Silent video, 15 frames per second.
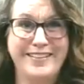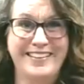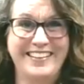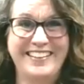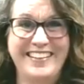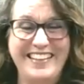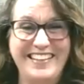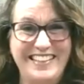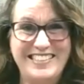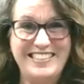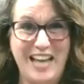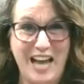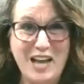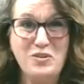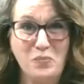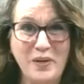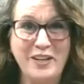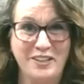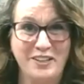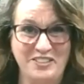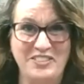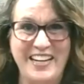It's kind of
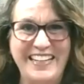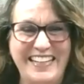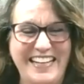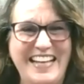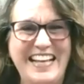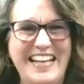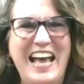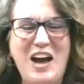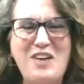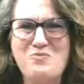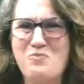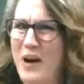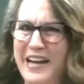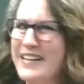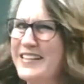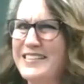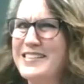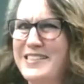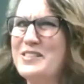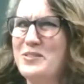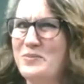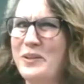weird, right? Why does
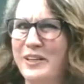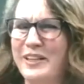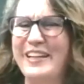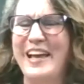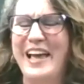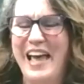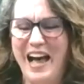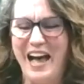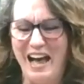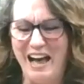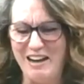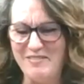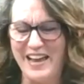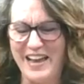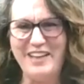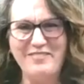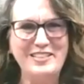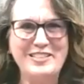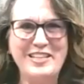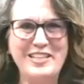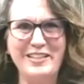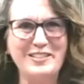this work? I have to
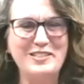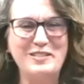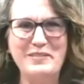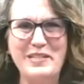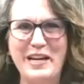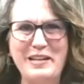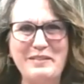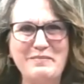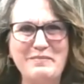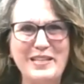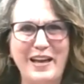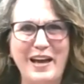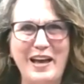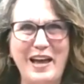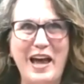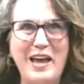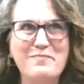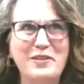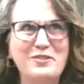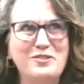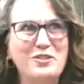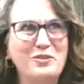tell you, sometimes I've
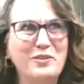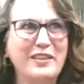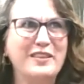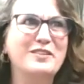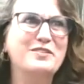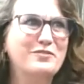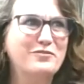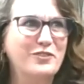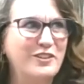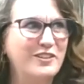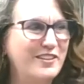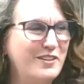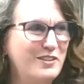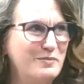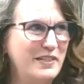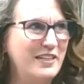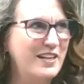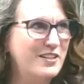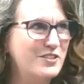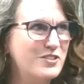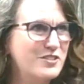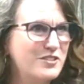been doing this for, oh my
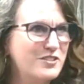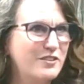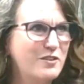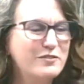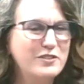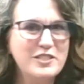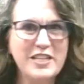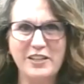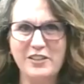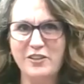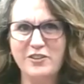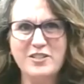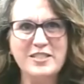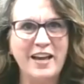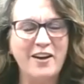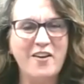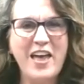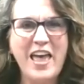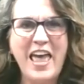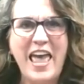gosh, over 10 years now.